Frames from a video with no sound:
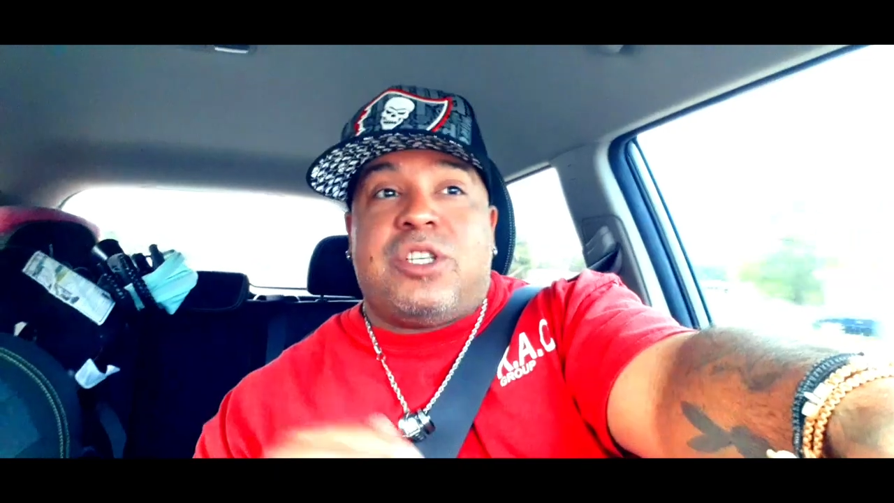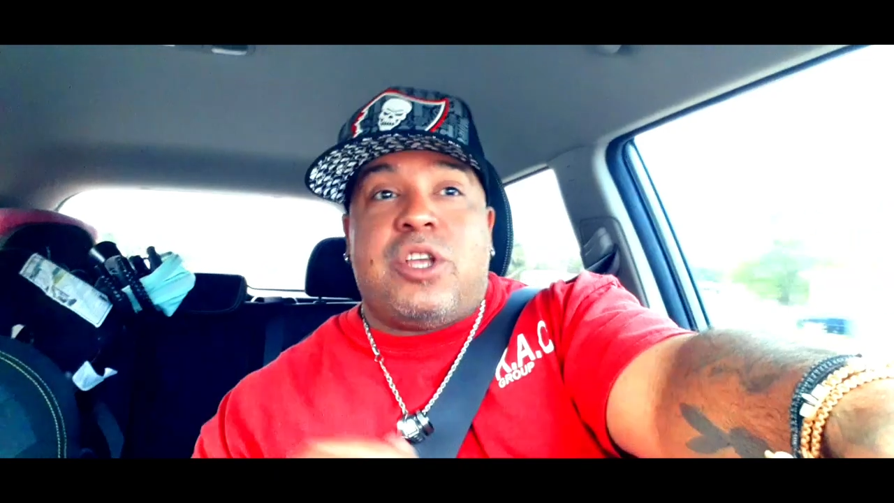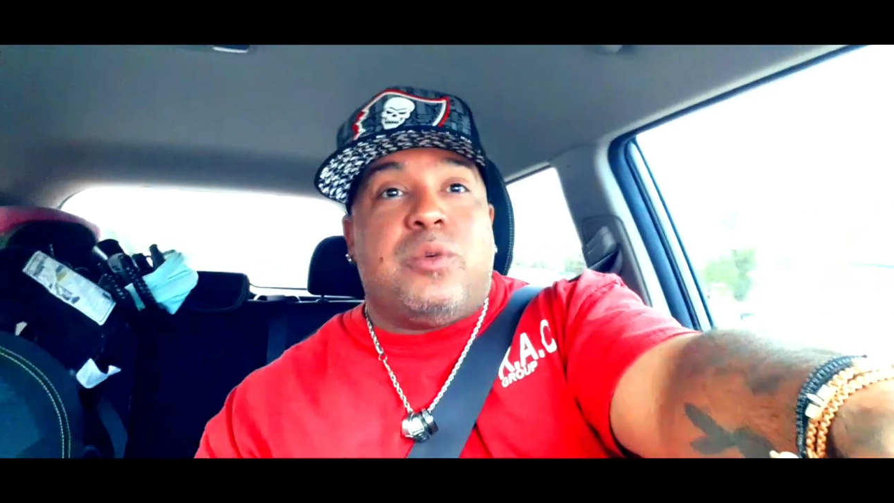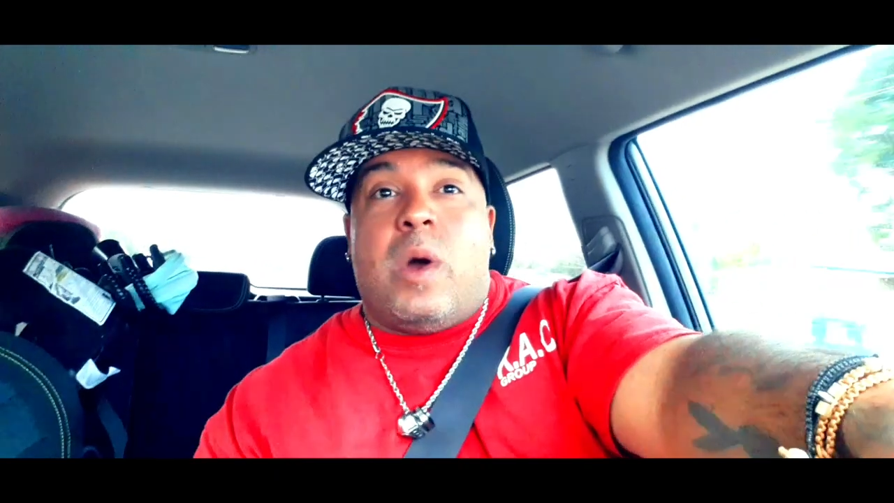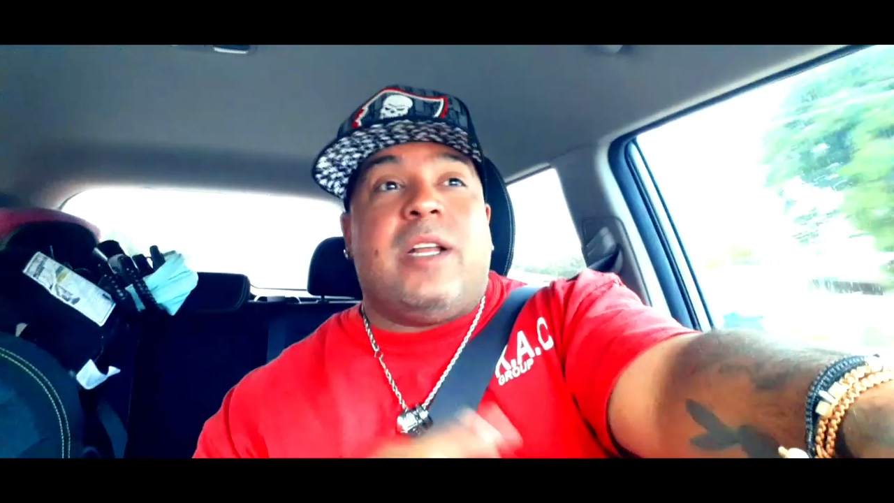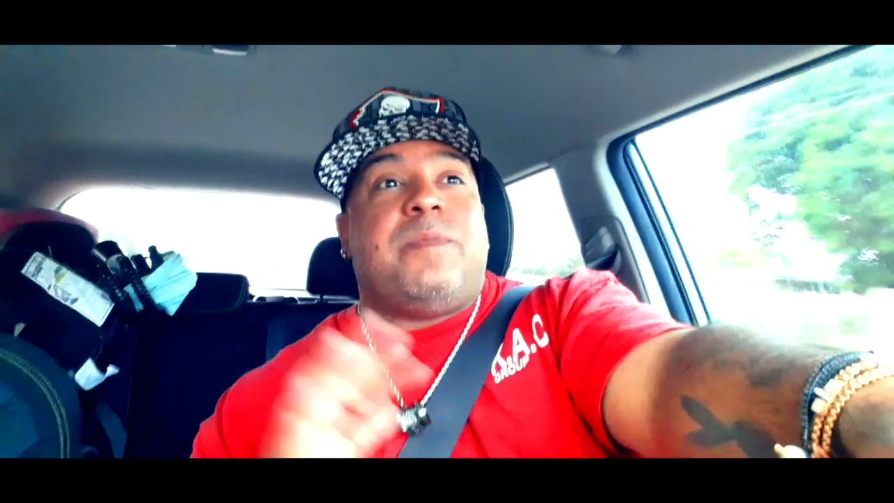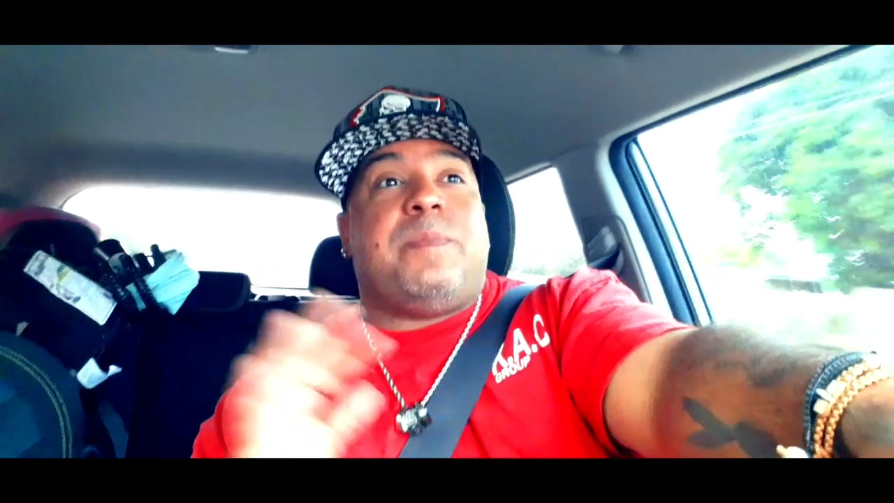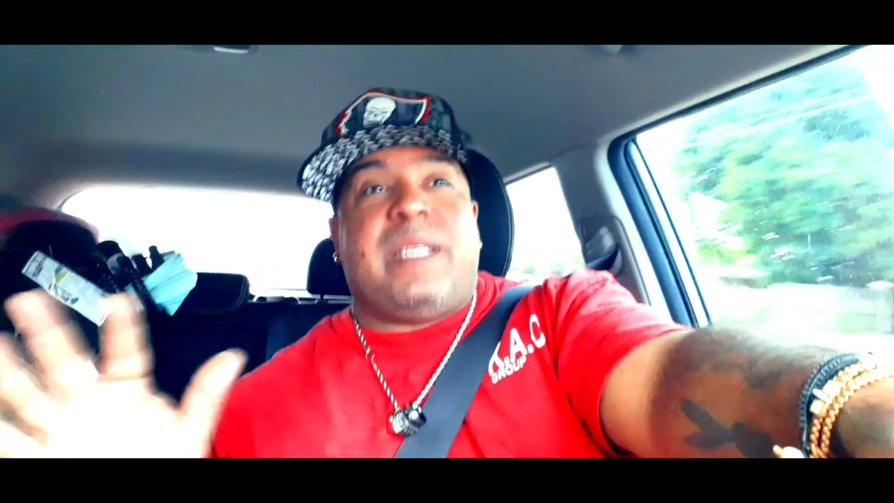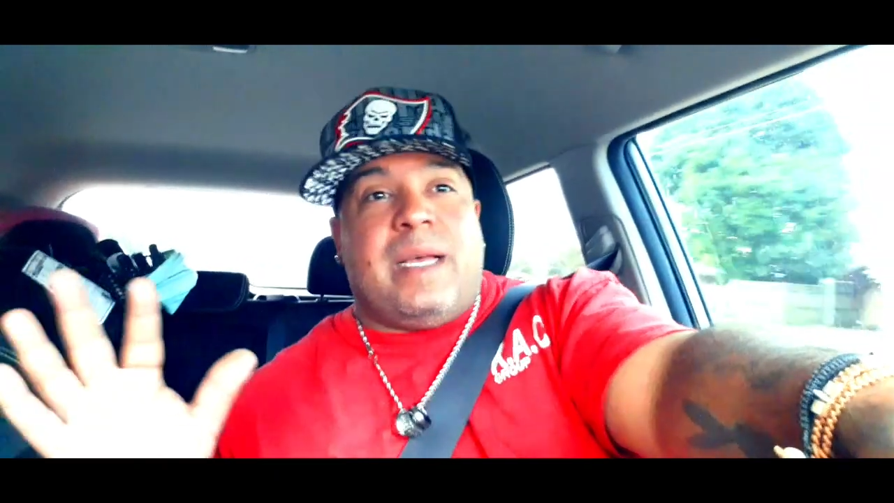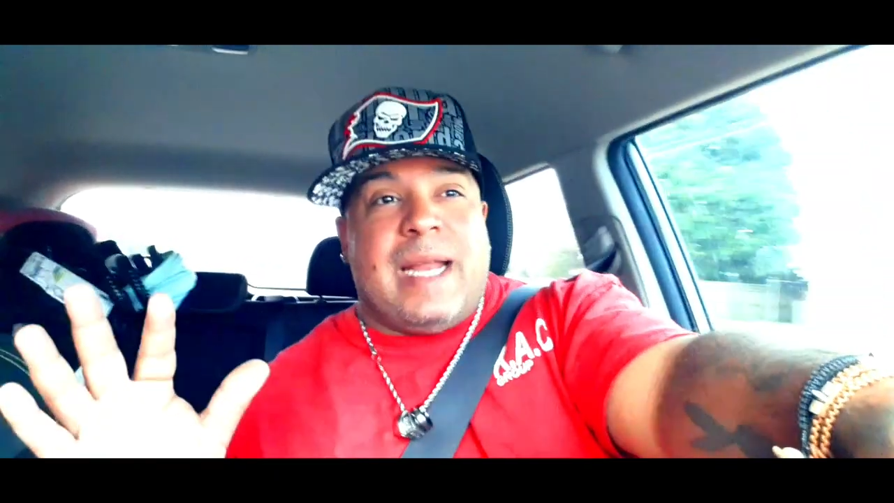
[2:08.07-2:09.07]
It's
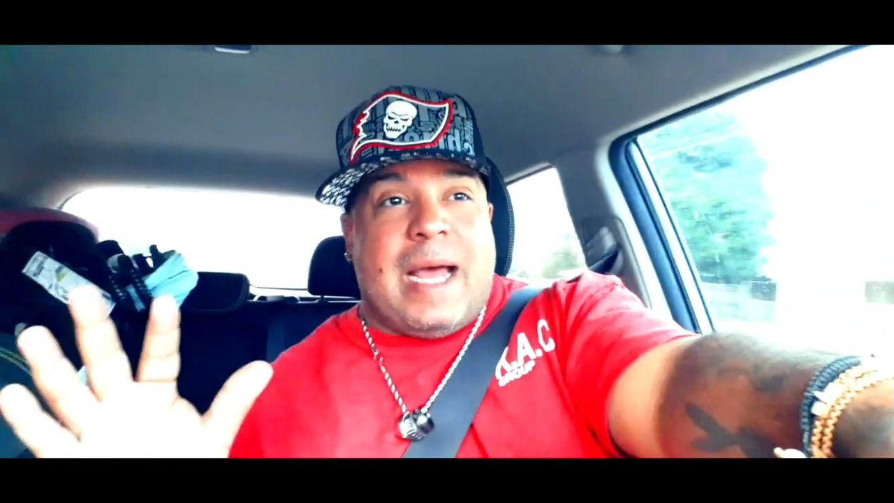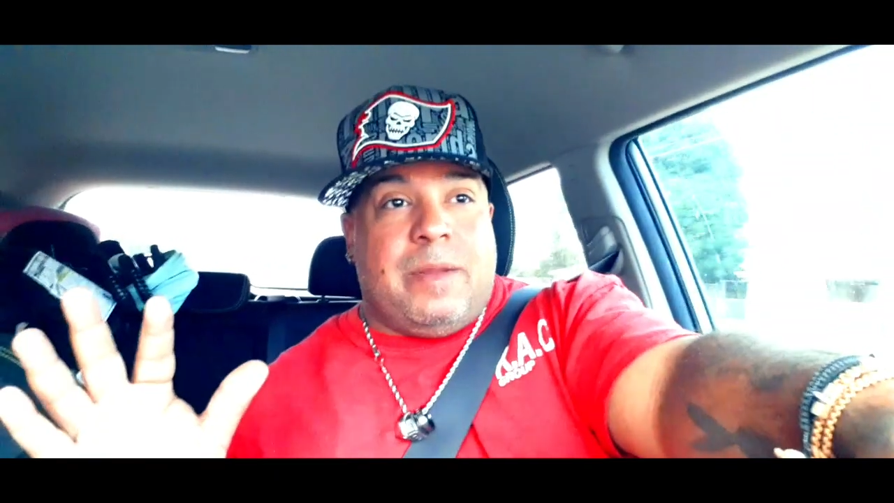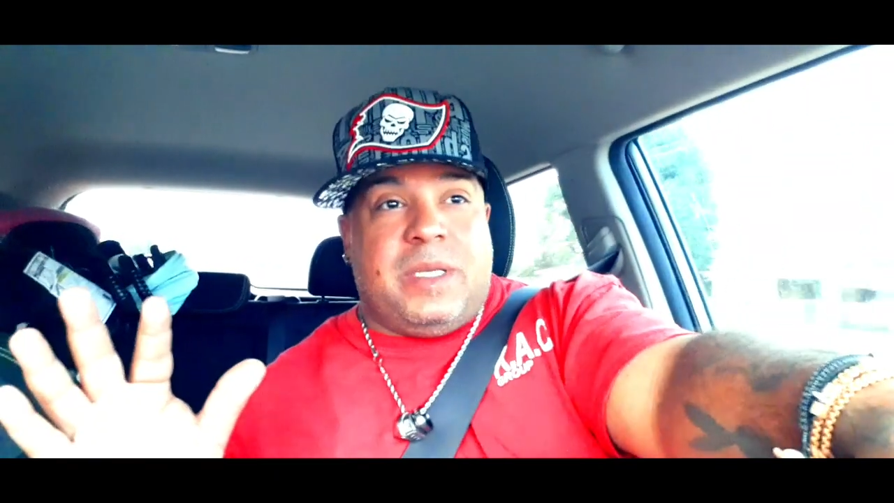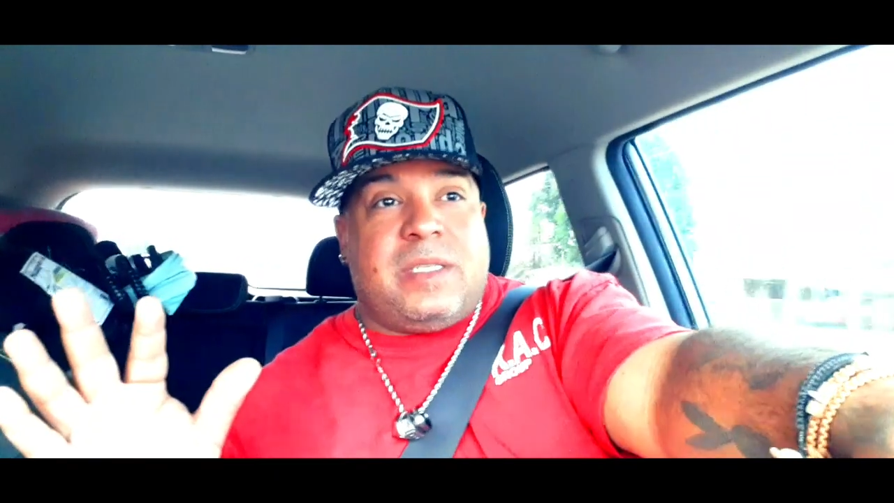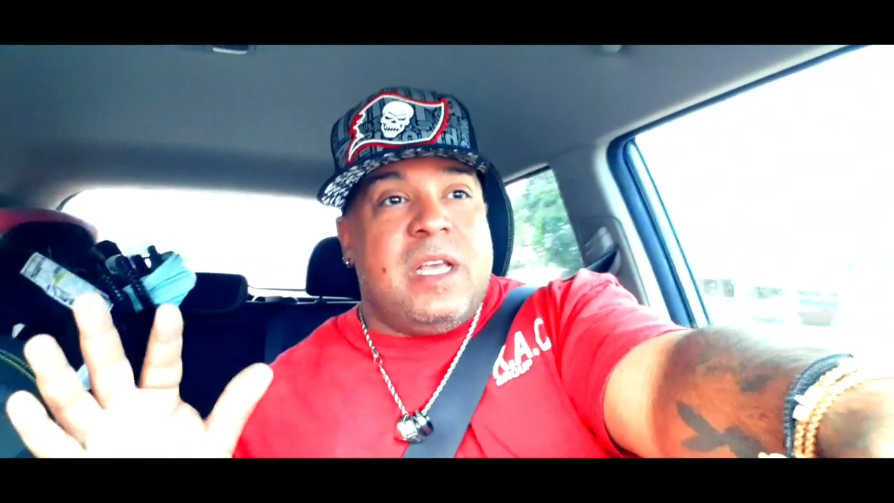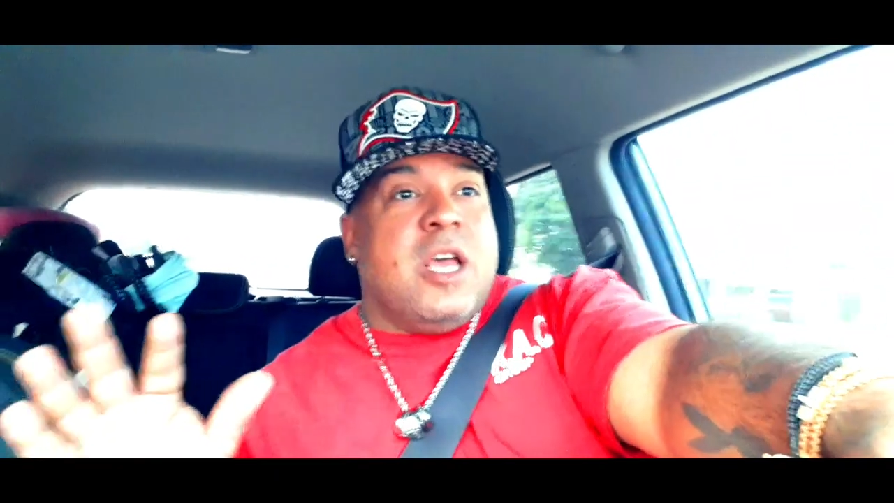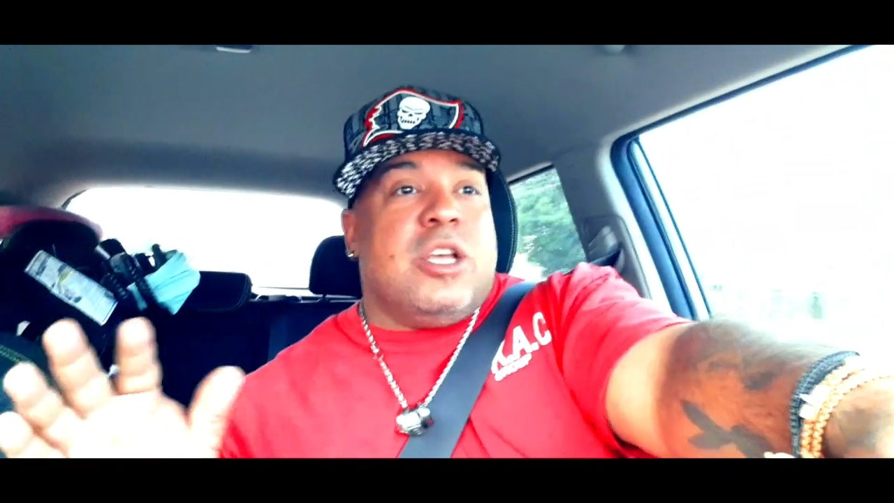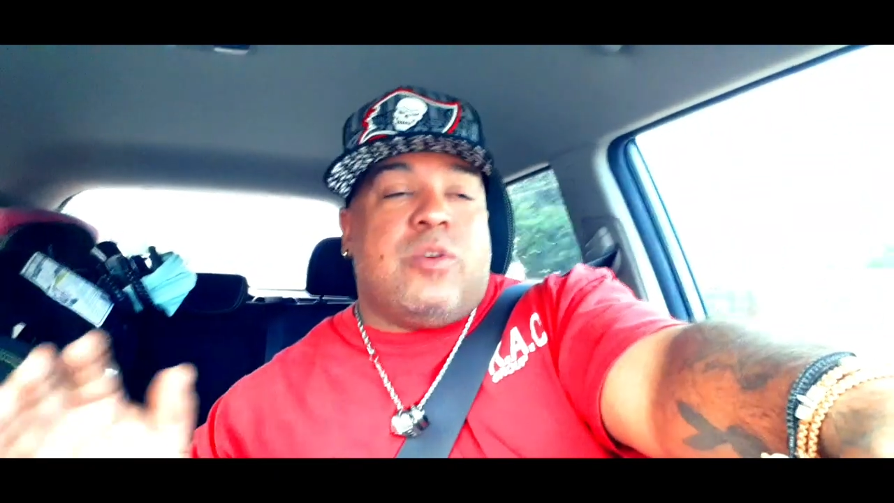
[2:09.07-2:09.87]
100% anonymous.